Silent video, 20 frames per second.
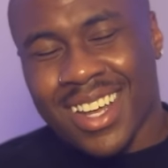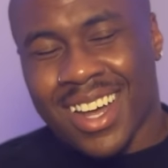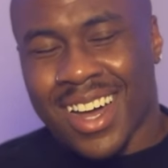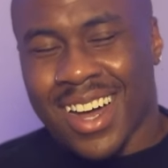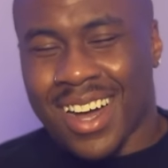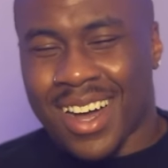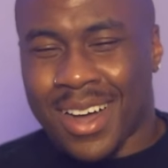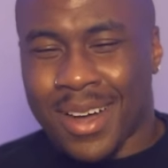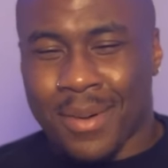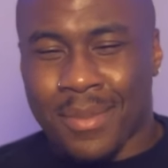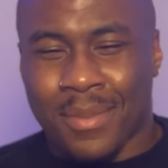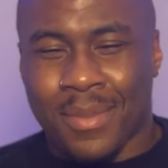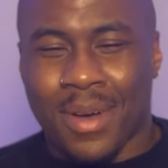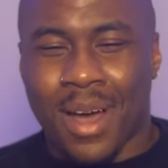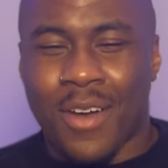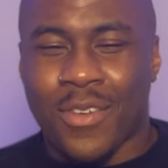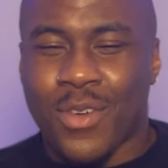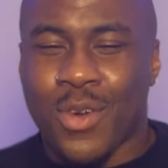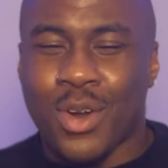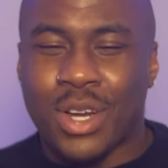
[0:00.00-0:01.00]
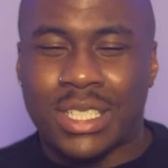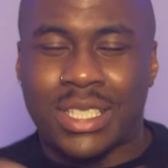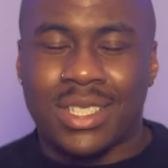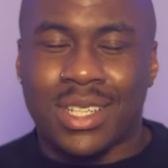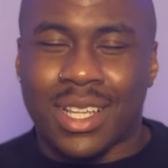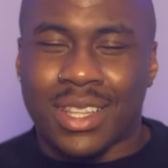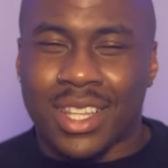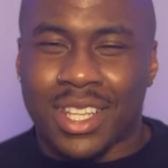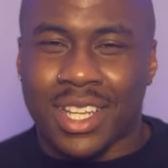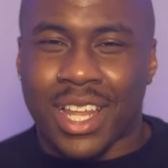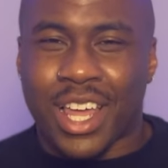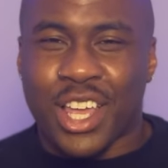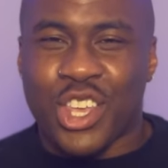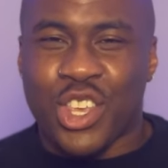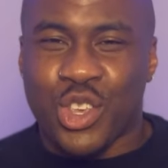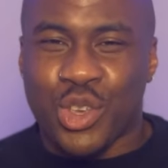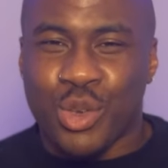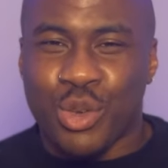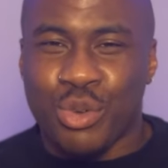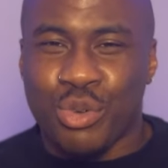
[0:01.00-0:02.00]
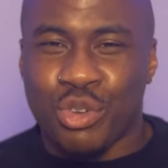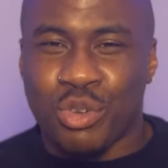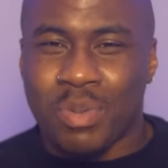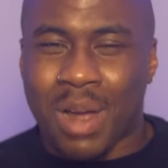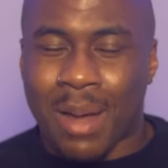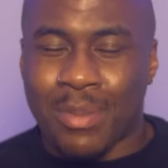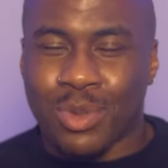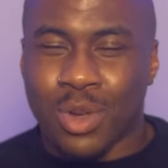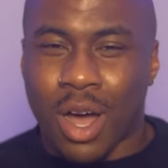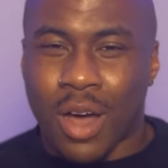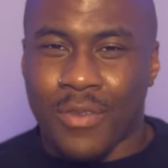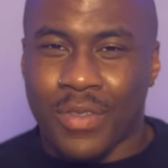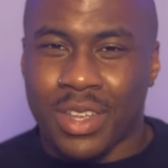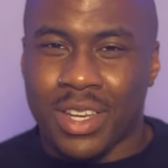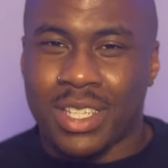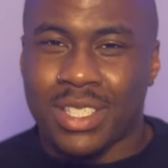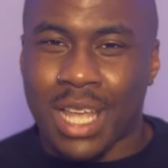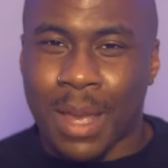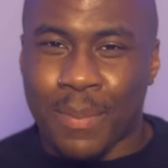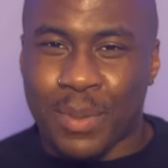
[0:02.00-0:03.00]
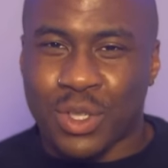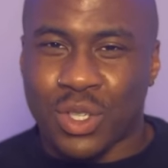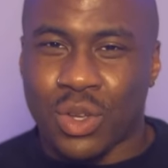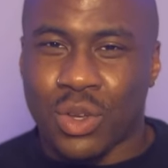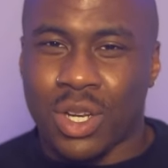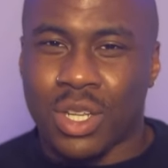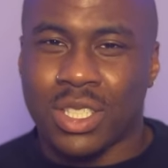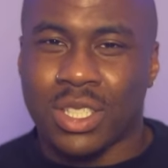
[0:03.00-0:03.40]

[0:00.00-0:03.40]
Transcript: Um, of course, nothing like huge popped off in this episode.